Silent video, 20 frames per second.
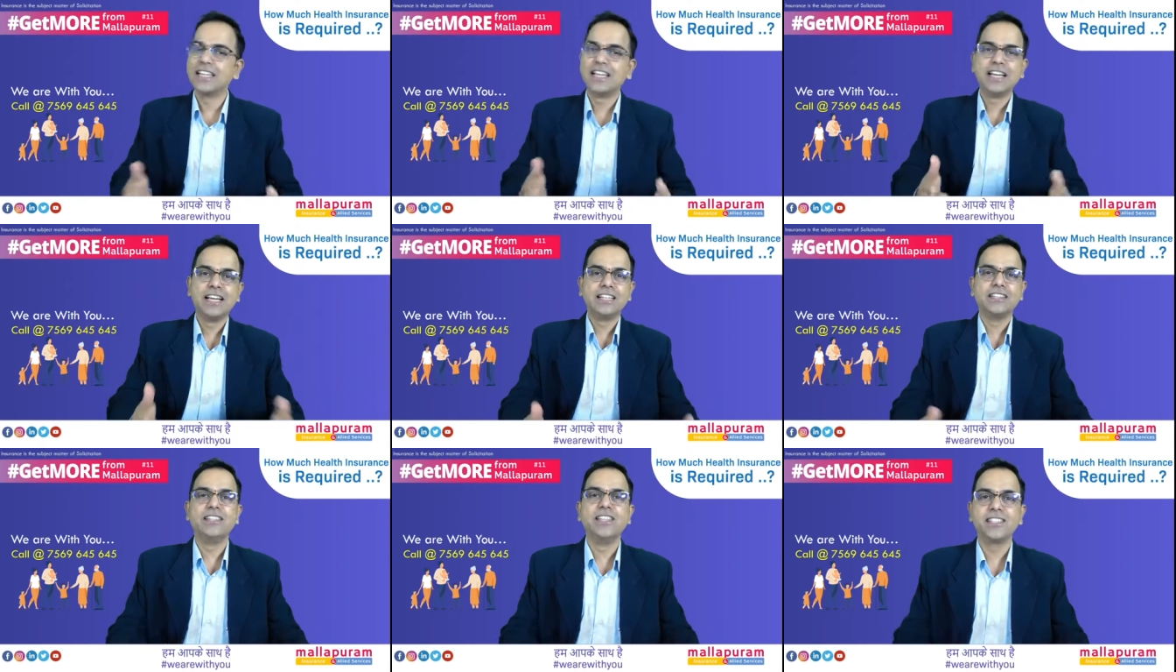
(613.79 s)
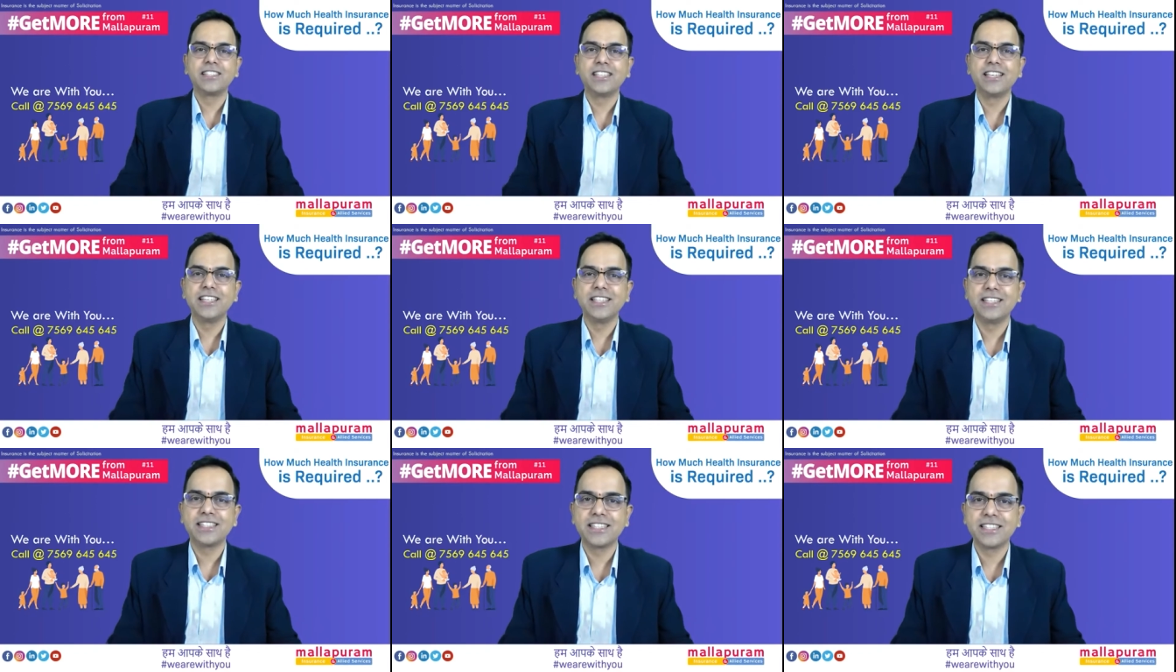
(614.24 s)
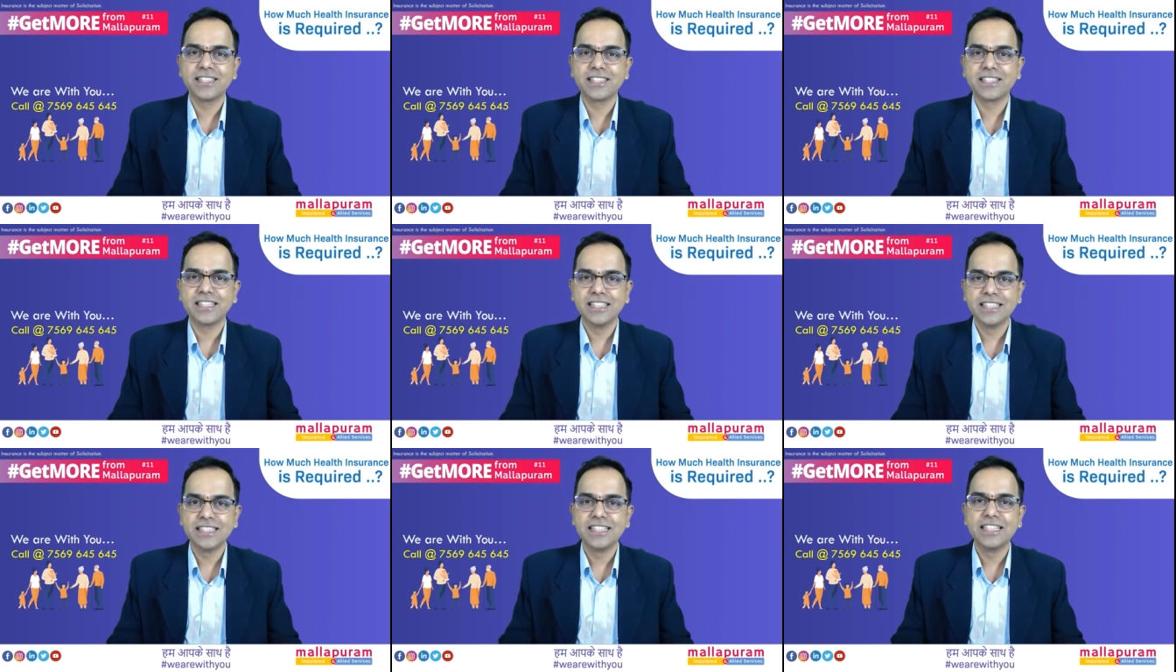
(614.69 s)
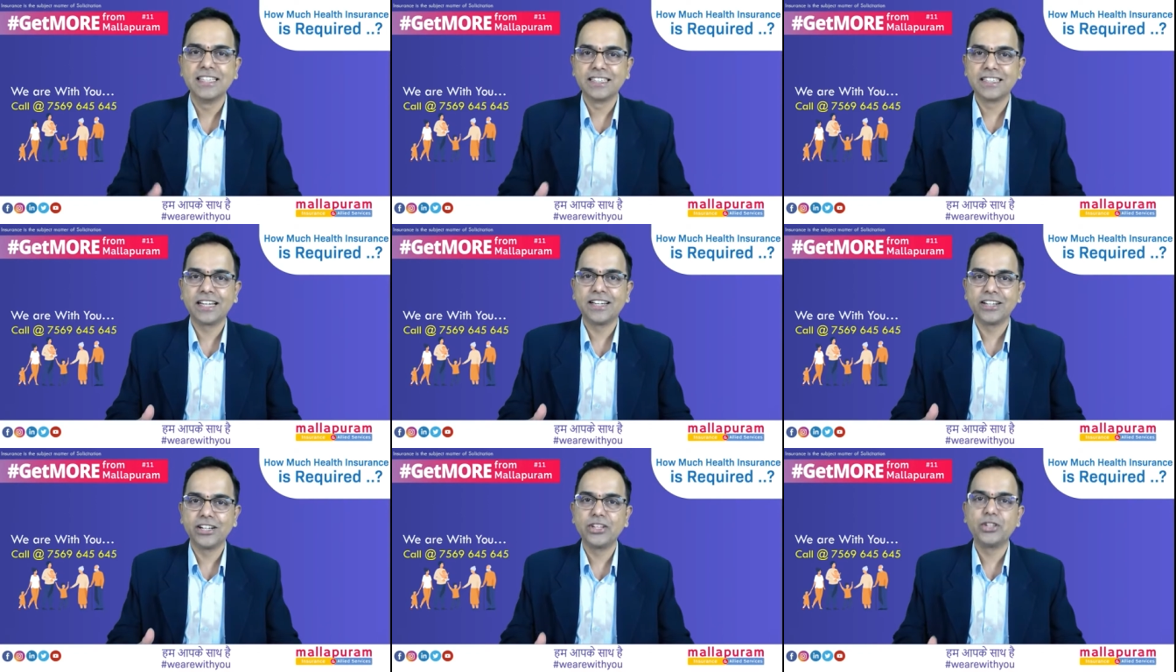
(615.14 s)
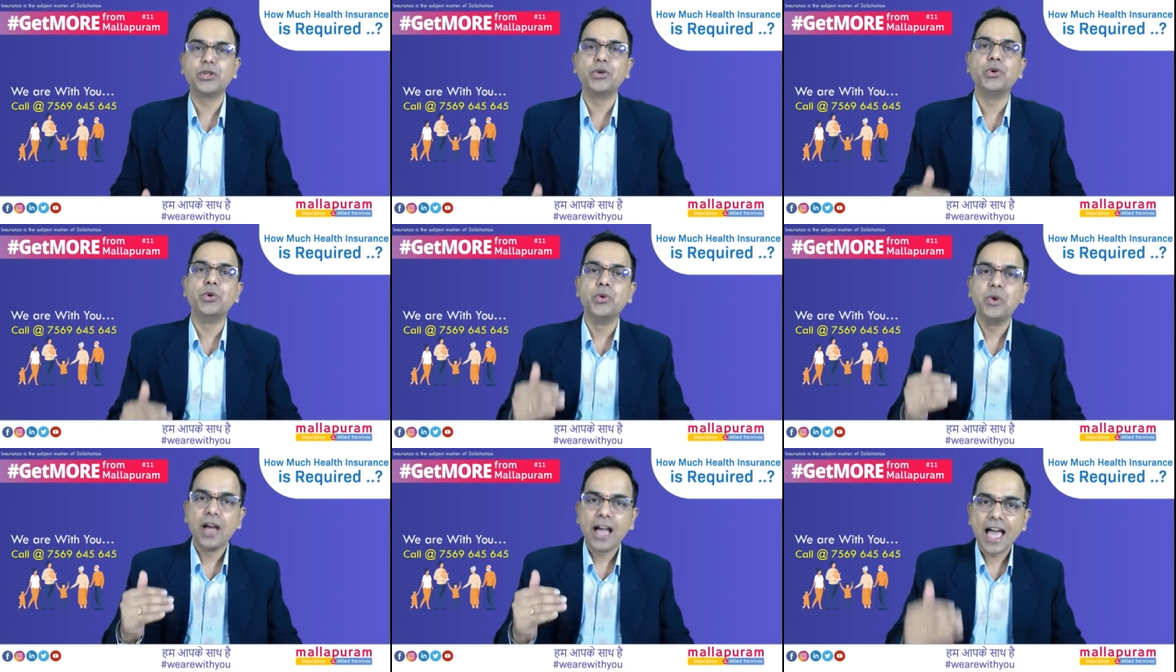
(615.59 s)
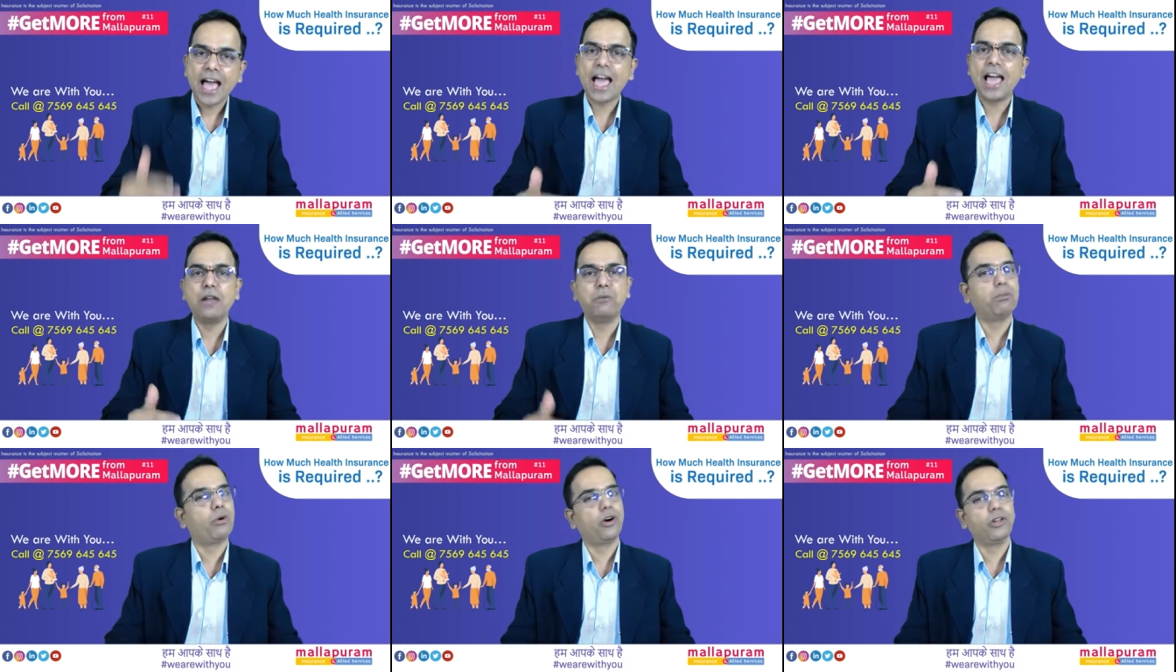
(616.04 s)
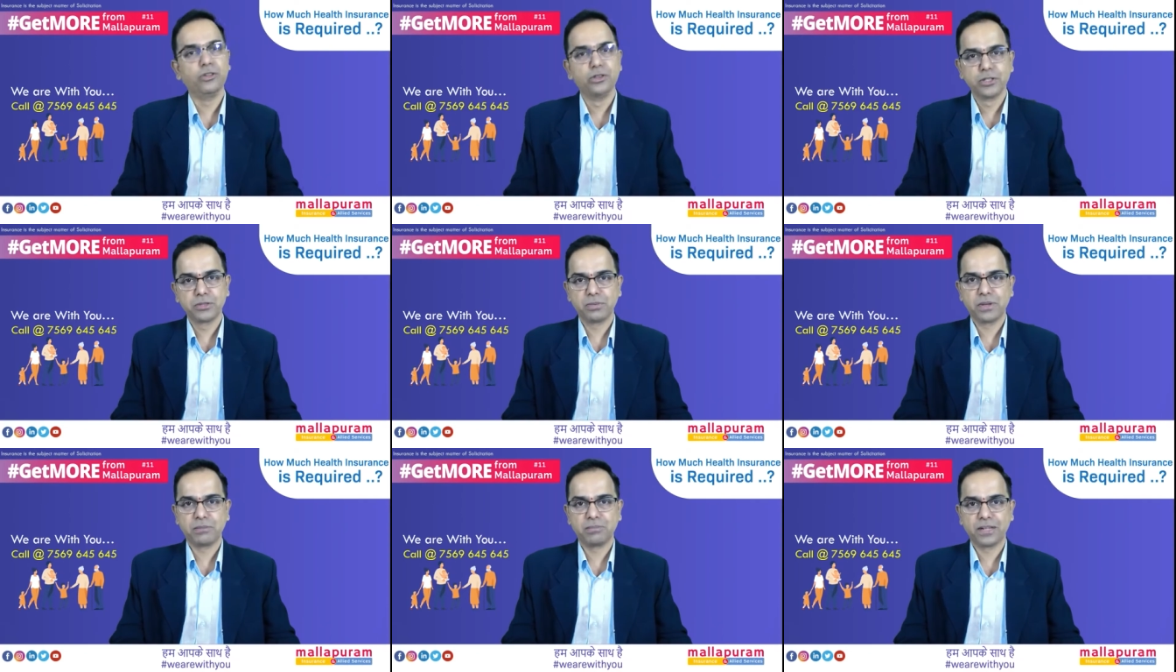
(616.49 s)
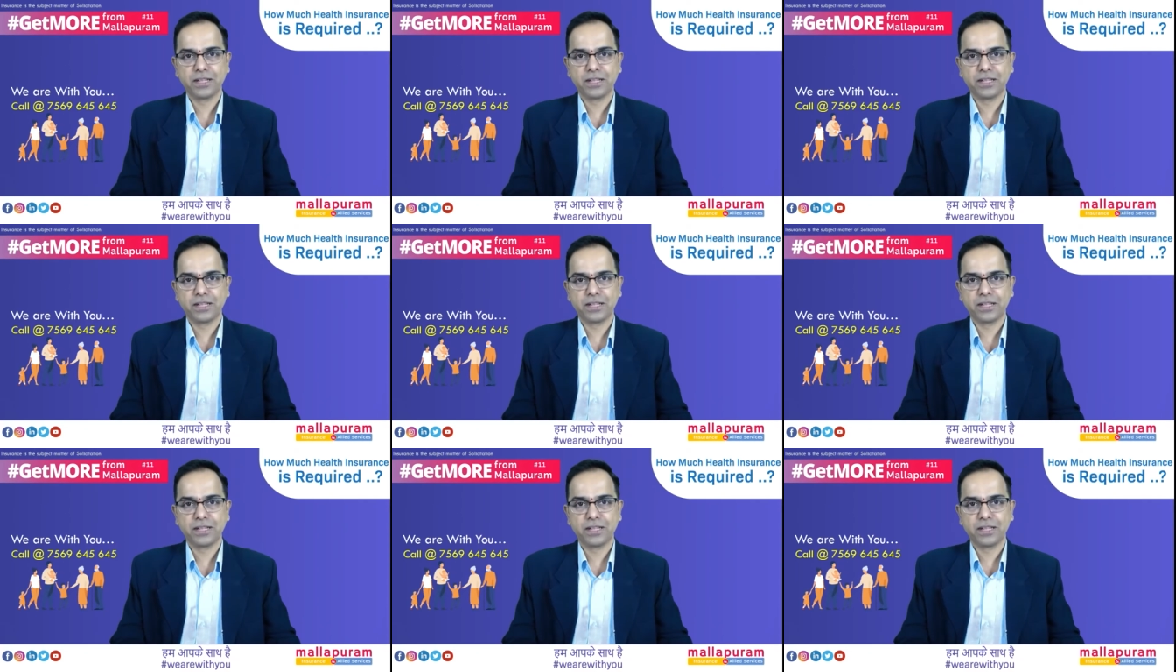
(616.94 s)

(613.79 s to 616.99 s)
This series is intended to help all those people.